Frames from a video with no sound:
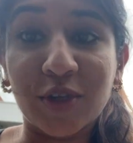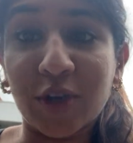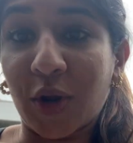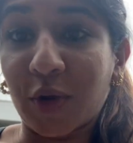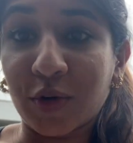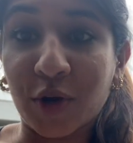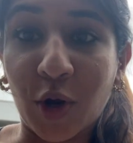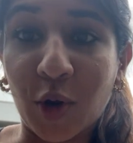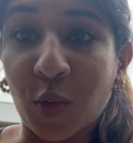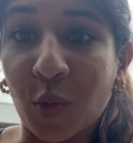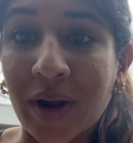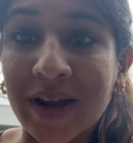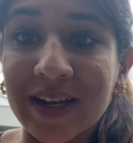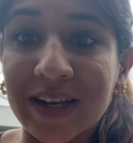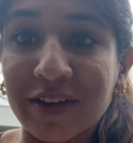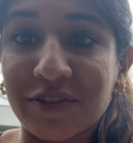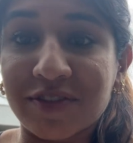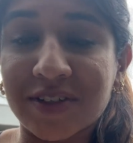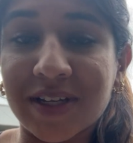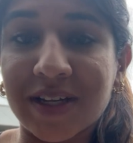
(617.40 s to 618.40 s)
you know, go
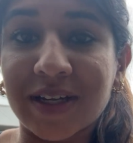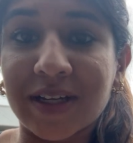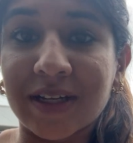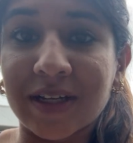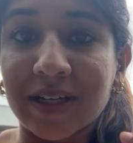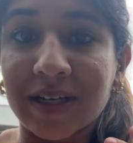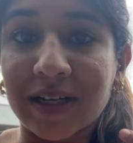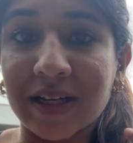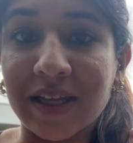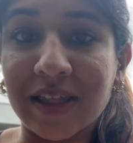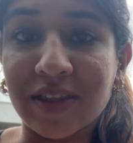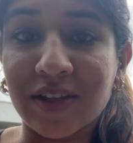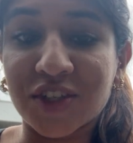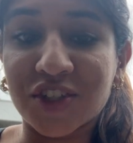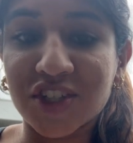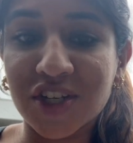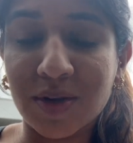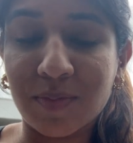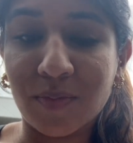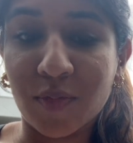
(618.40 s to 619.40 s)
weightlifting in the
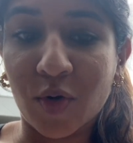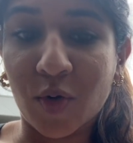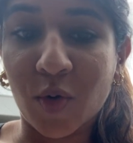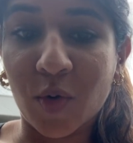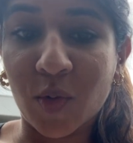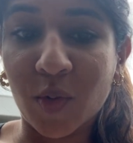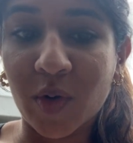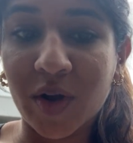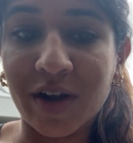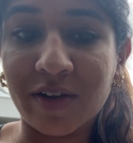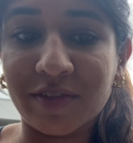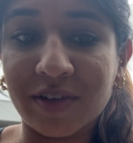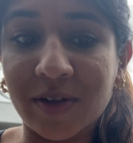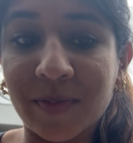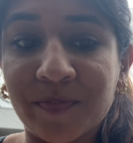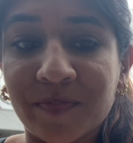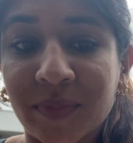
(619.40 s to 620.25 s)
gym or whatever.